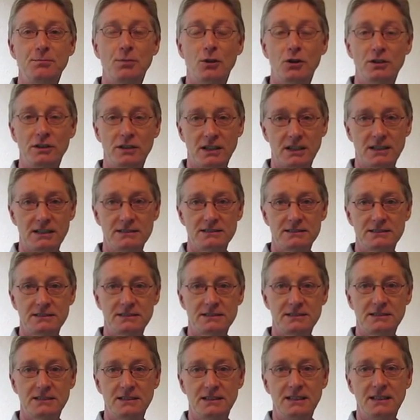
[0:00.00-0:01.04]

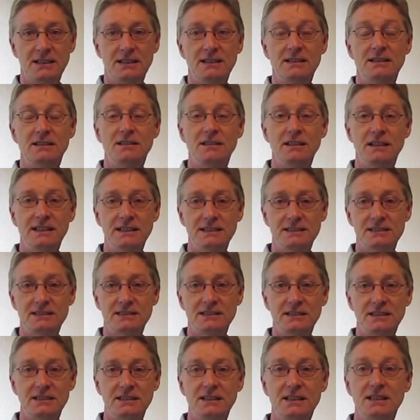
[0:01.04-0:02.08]
podcasts. And
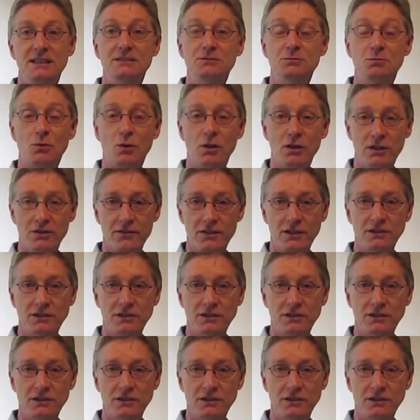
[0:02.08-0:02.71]
this is one of